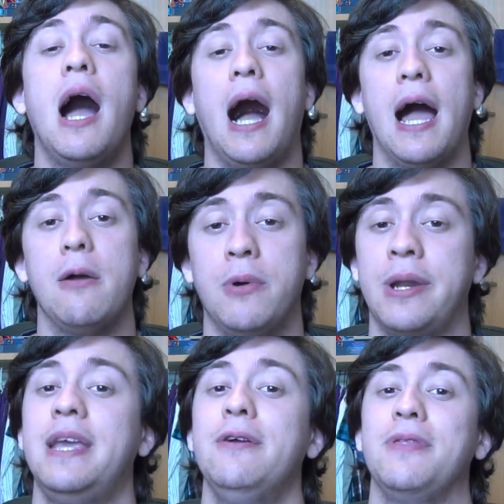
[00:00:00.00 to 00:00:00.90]
I want to
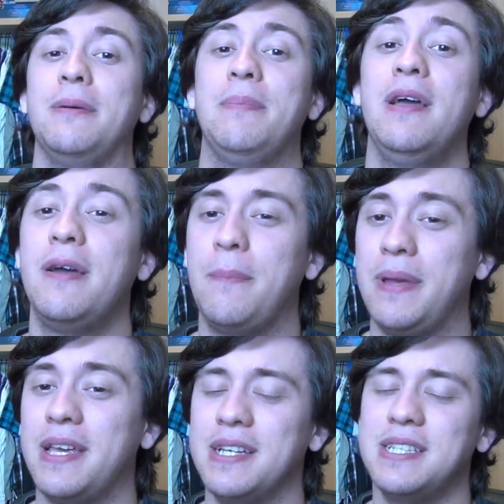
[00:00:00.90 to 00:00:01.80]
hear them,
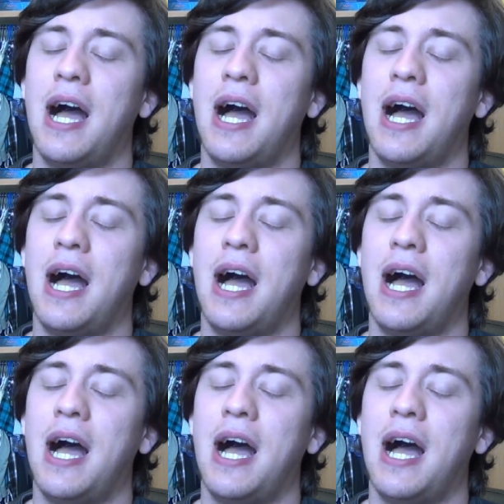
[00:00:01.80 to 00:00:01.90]
because